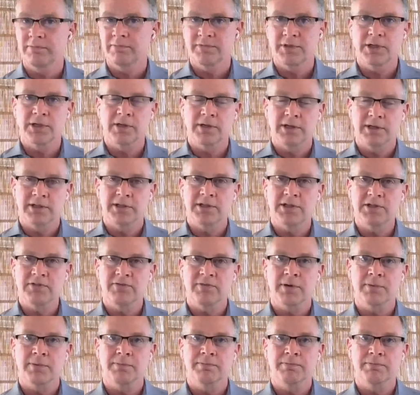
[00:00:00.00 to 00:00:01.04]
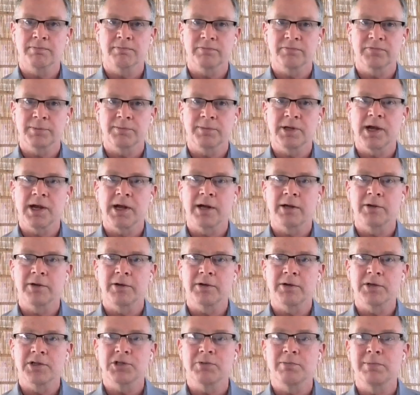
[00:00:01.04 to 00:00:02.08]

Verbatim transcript: you know, at least from from Congress.